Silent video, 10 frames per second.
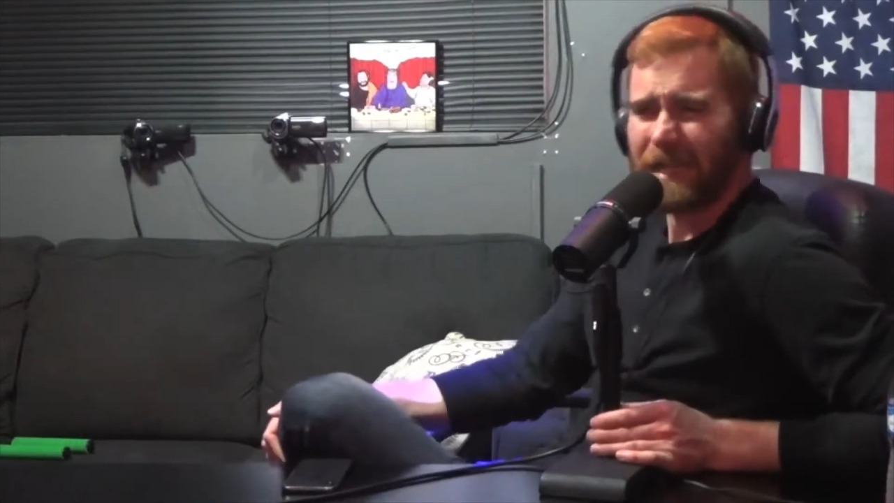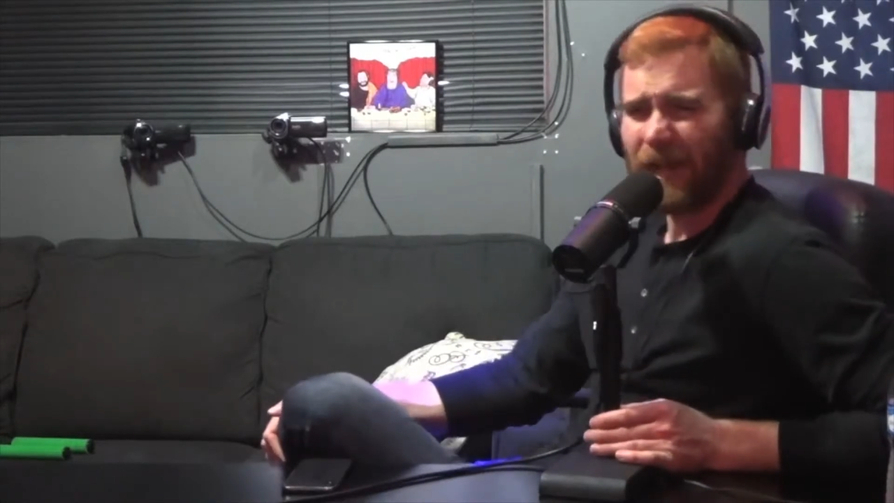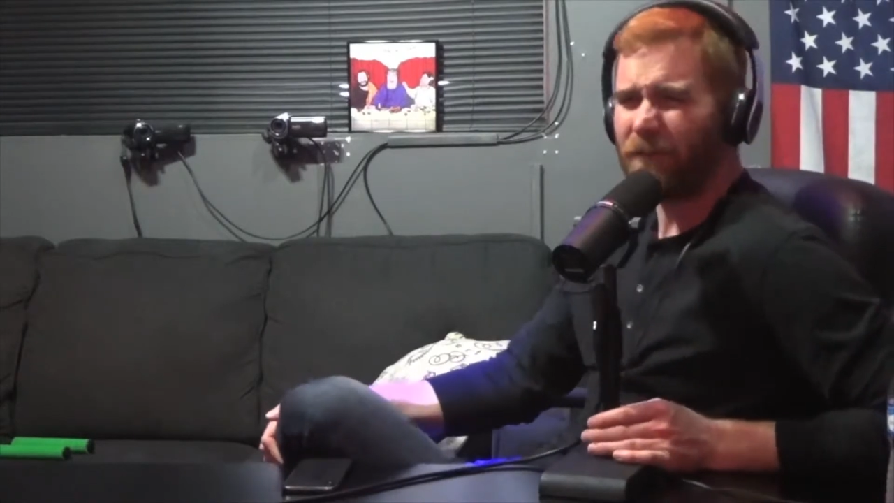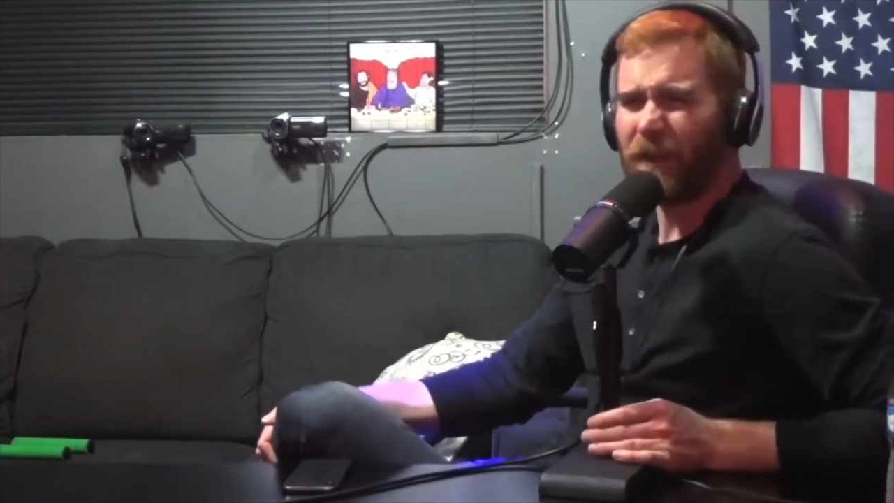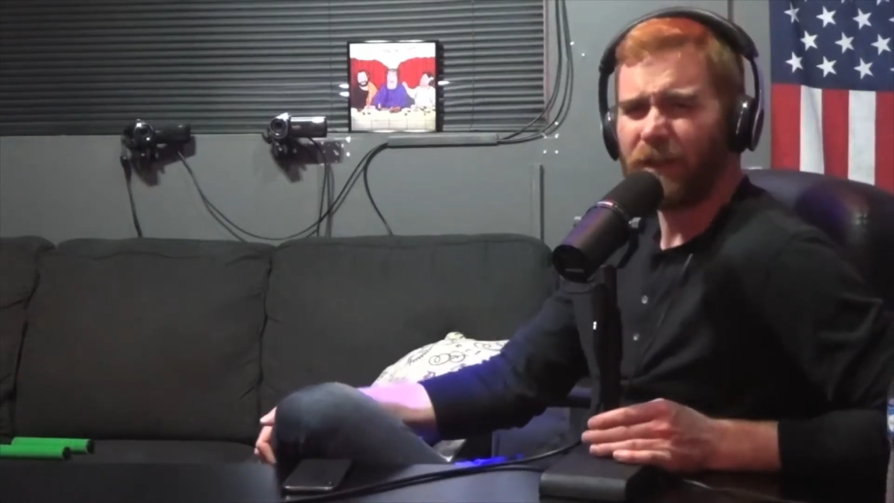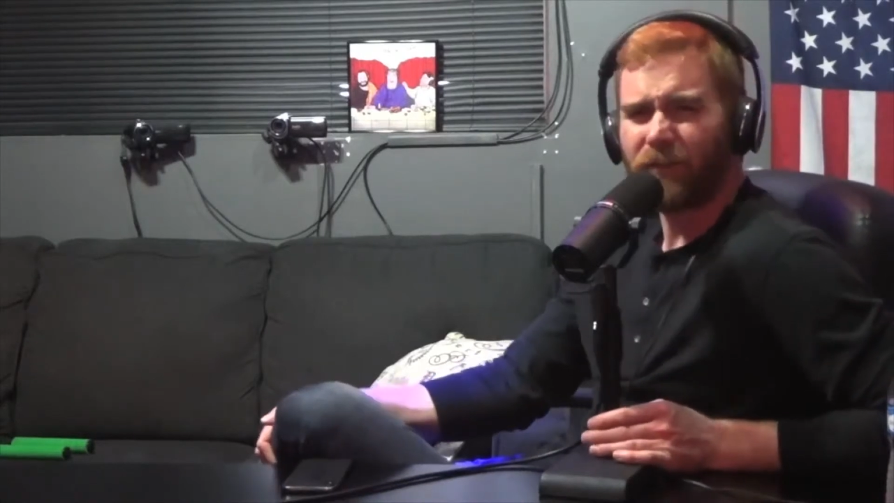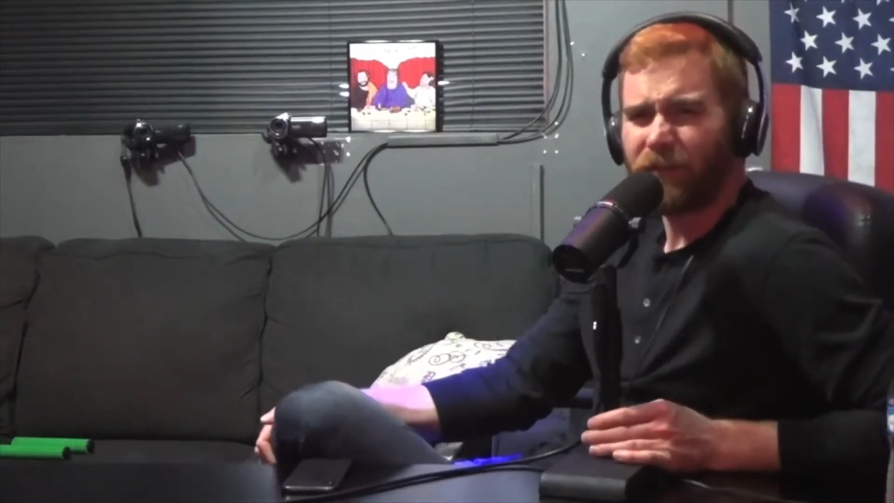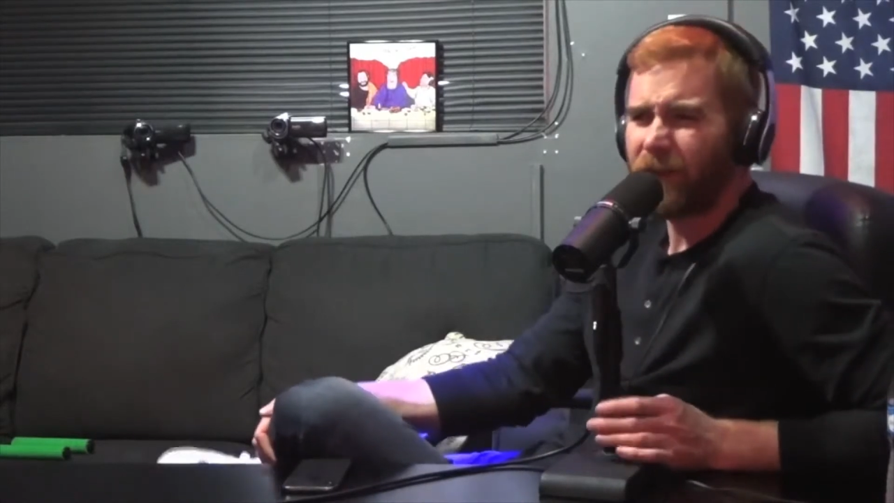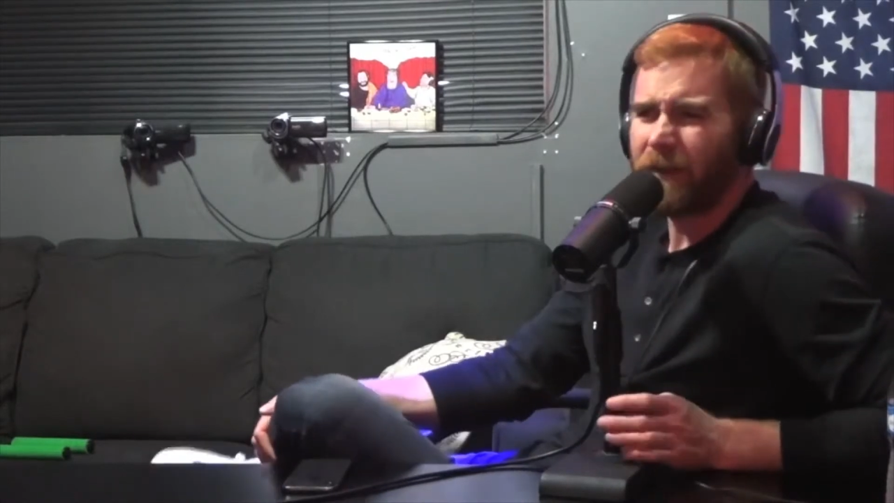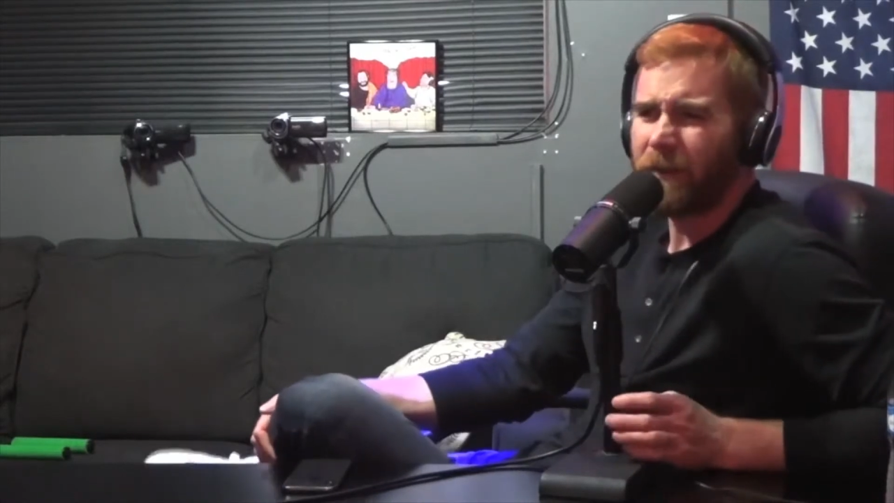A friend of a
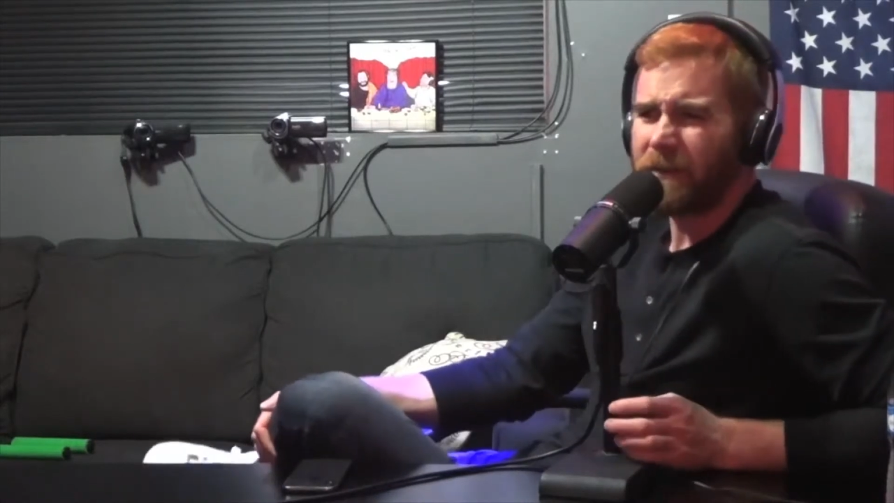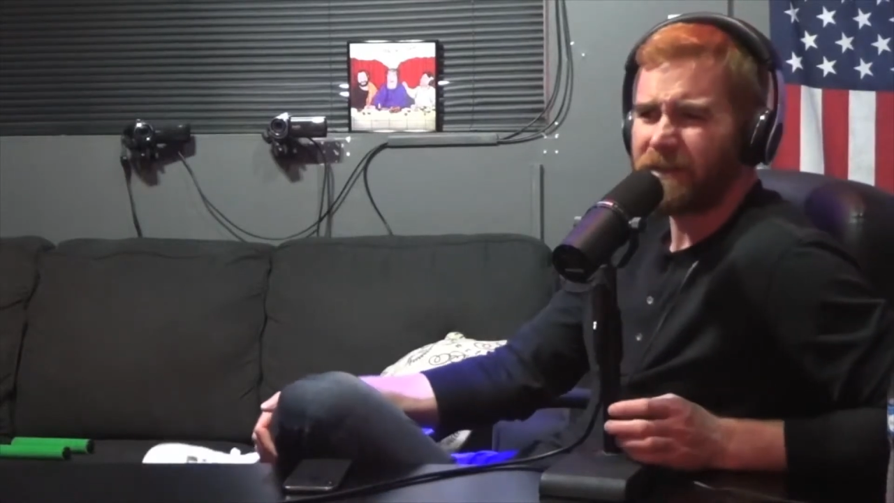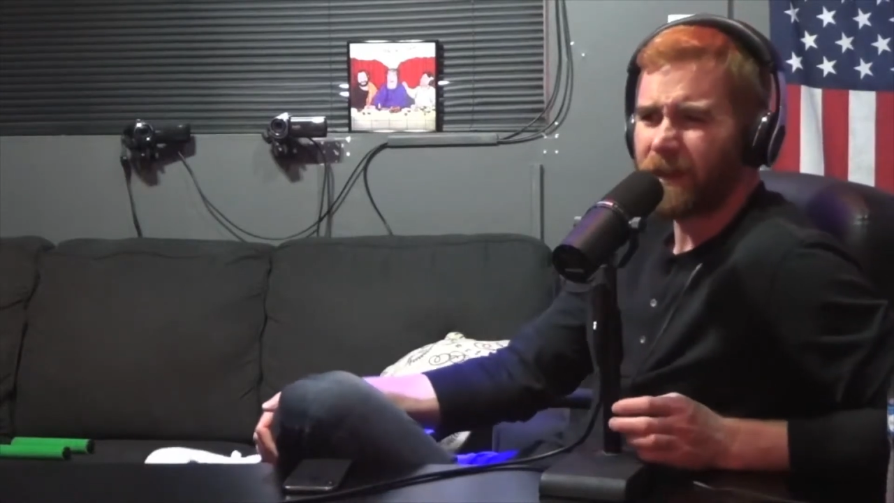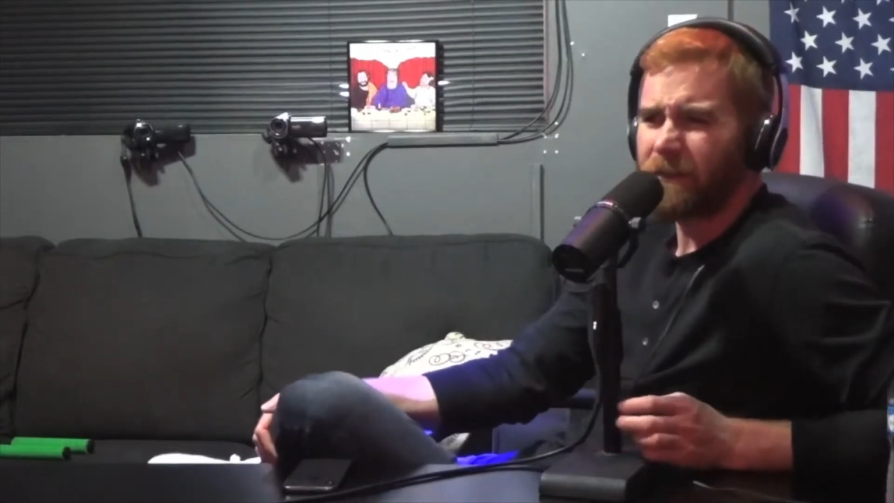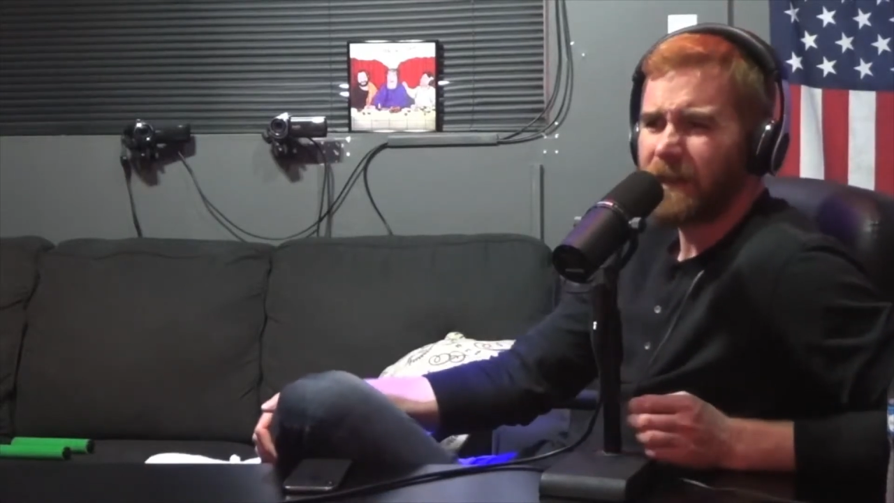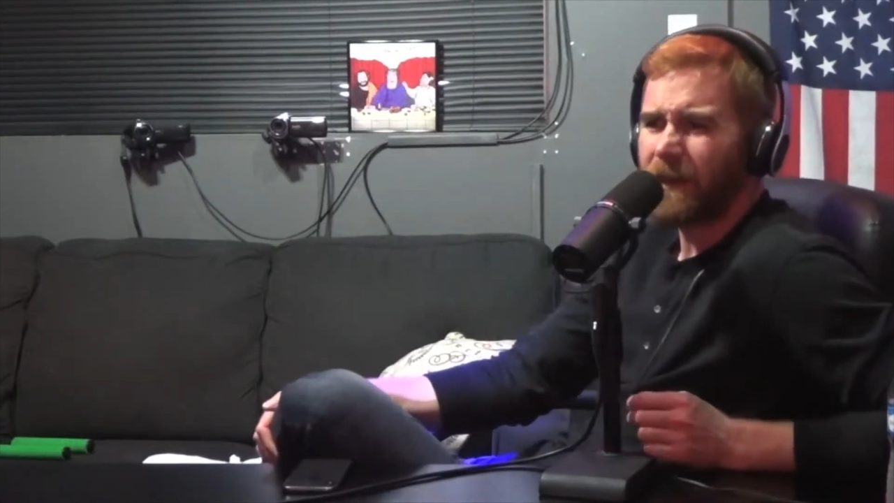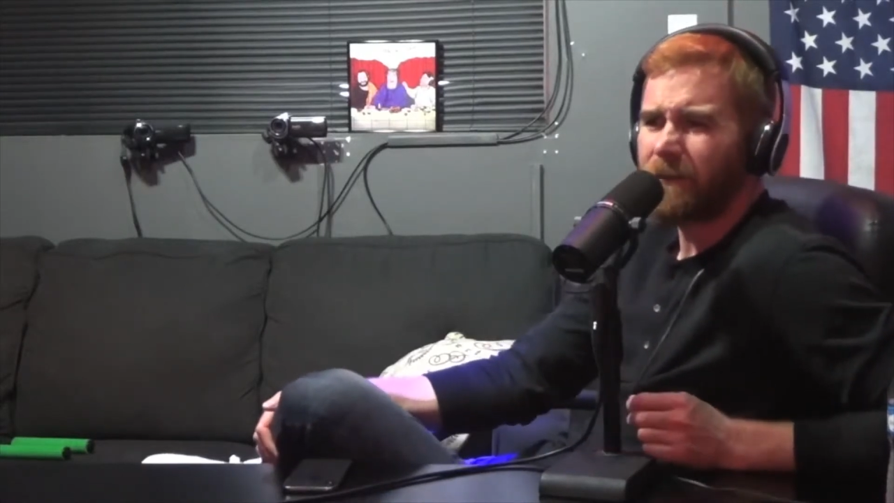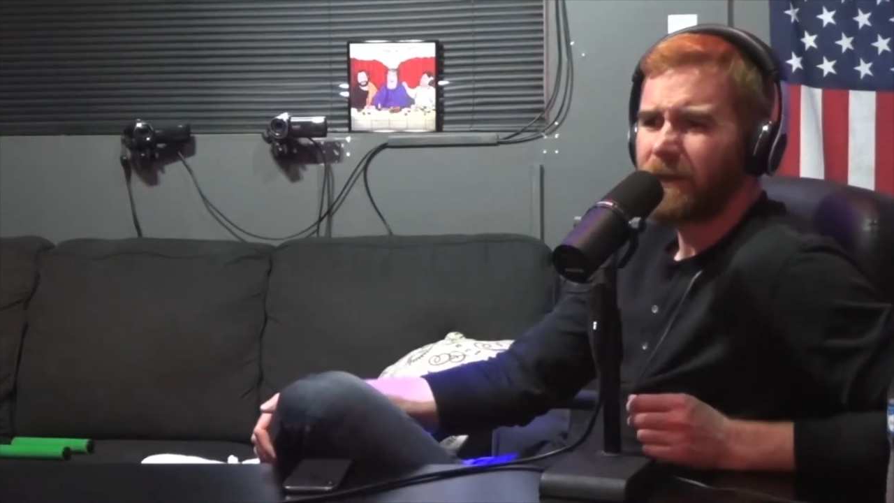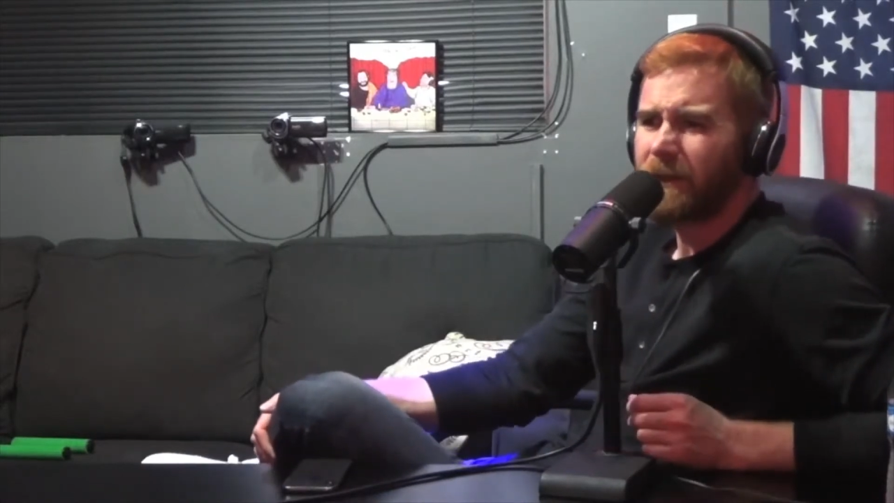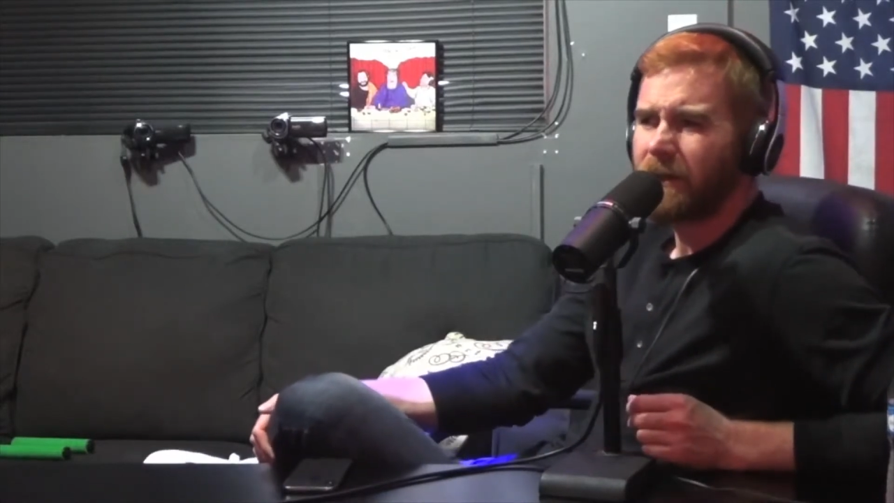friend maybe set me up.